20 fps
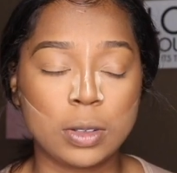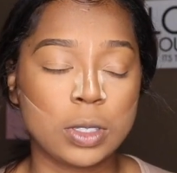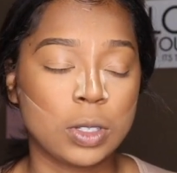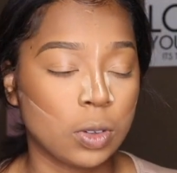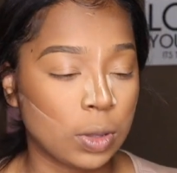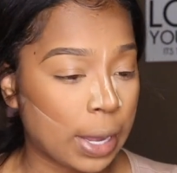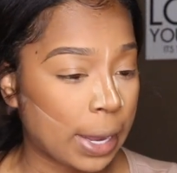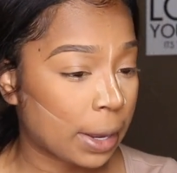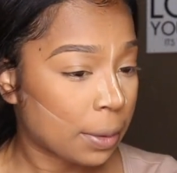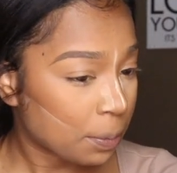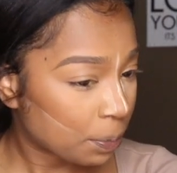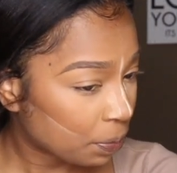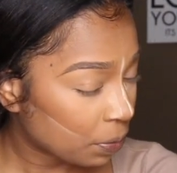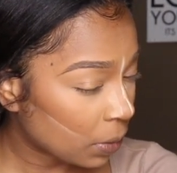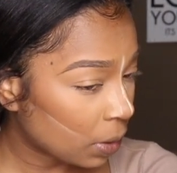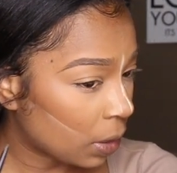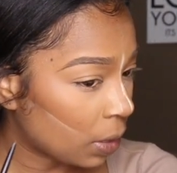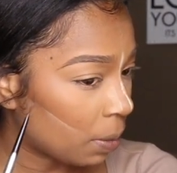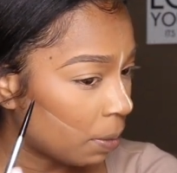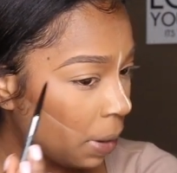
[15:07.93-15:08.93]
So like
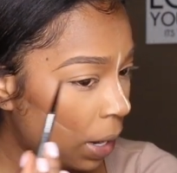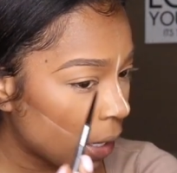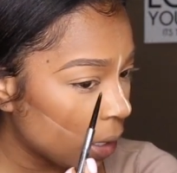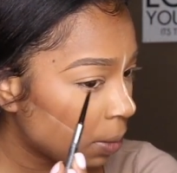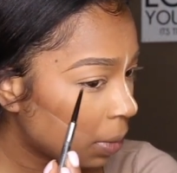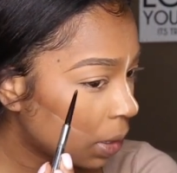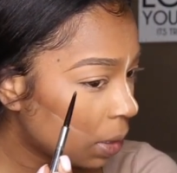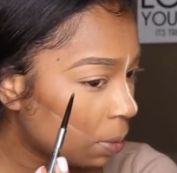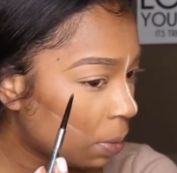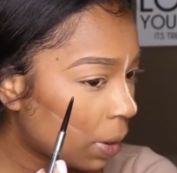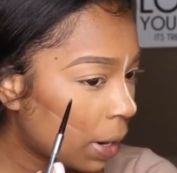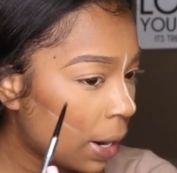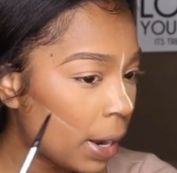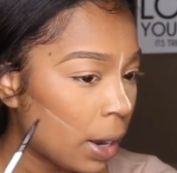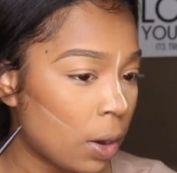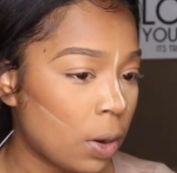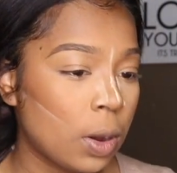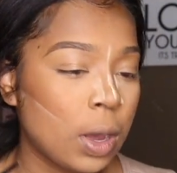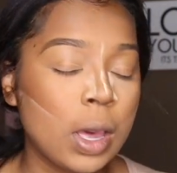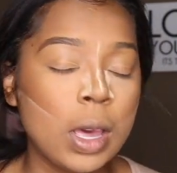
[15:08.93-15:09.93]
the bottom of the
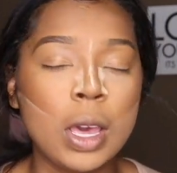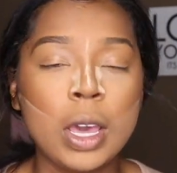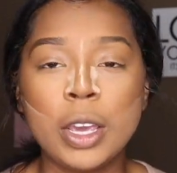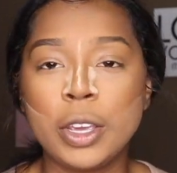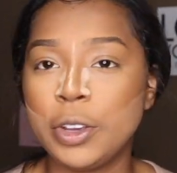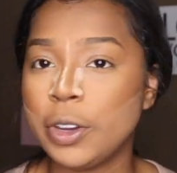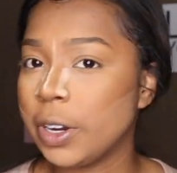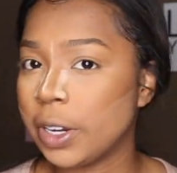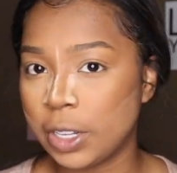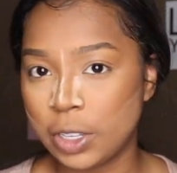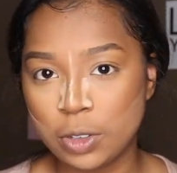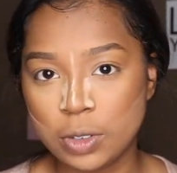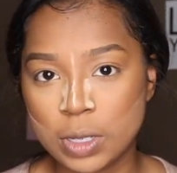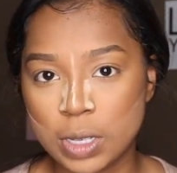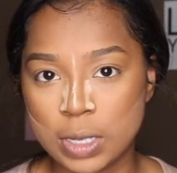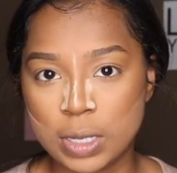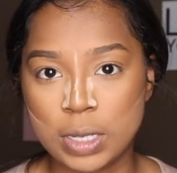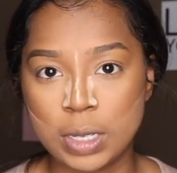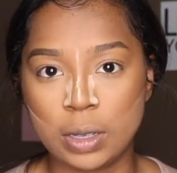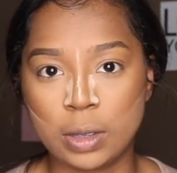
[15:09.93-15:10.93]
brow, you're going to use
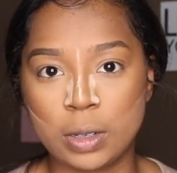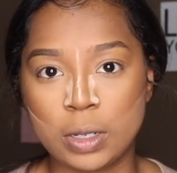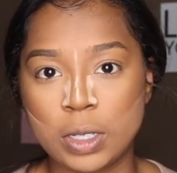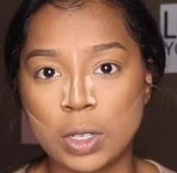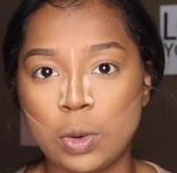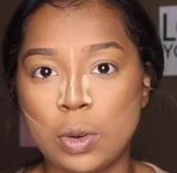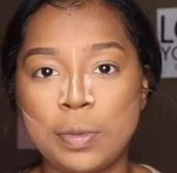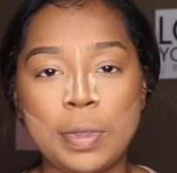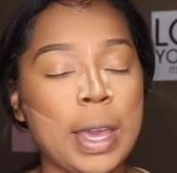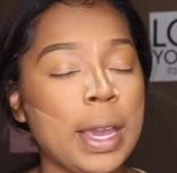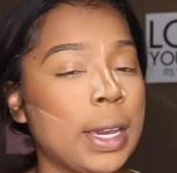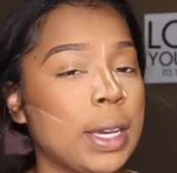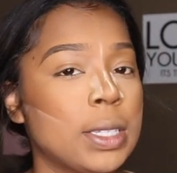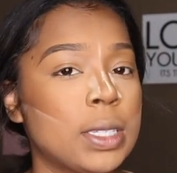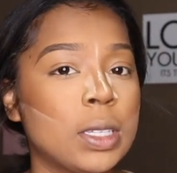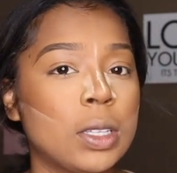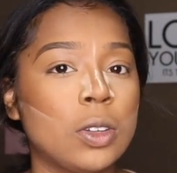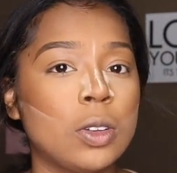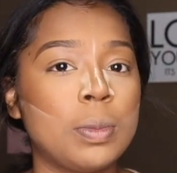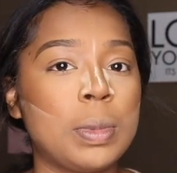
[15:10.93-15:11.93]
concealer. So if that gets
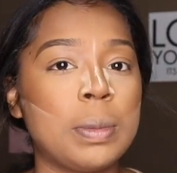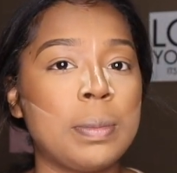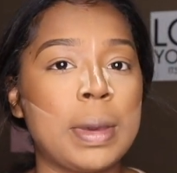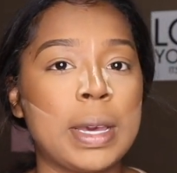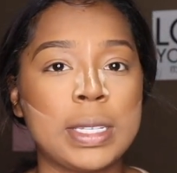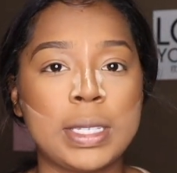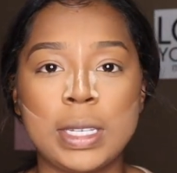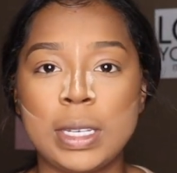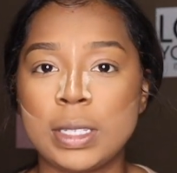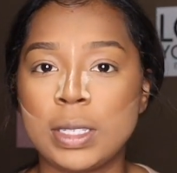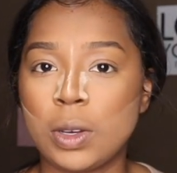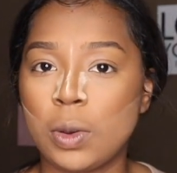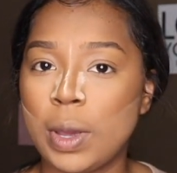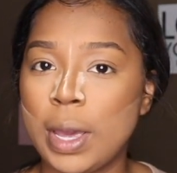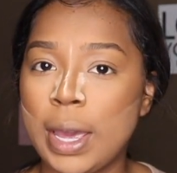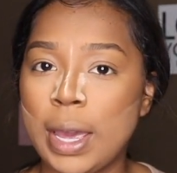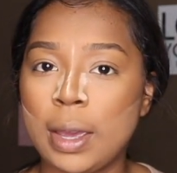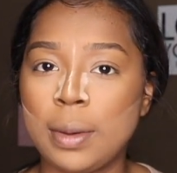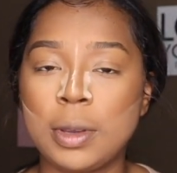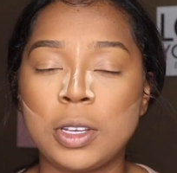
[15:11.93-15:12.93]
a little bit messy, it's
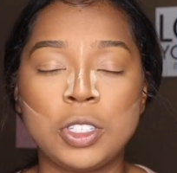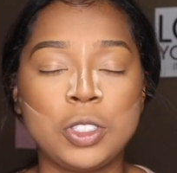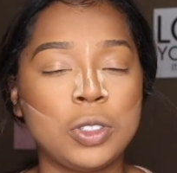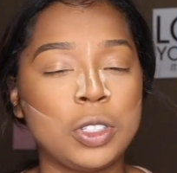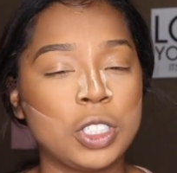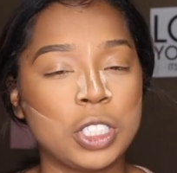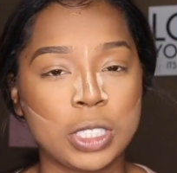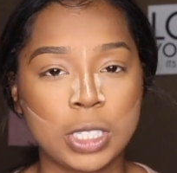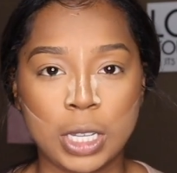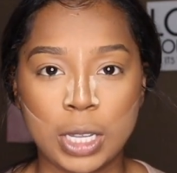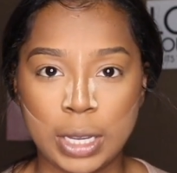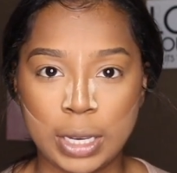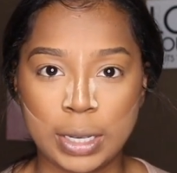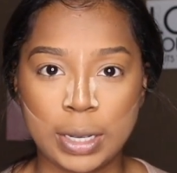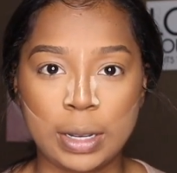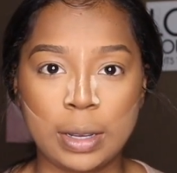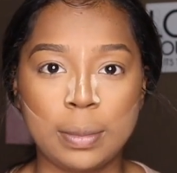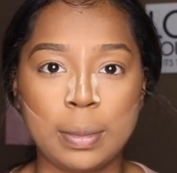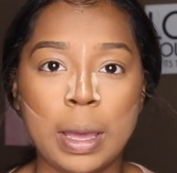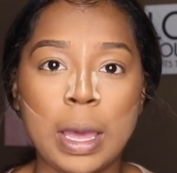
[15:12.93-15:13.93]
okay because you can just clean it
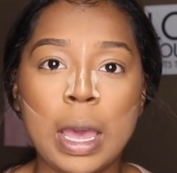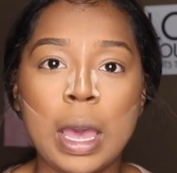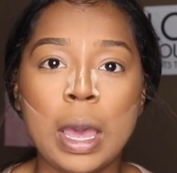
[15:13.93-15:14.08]
up.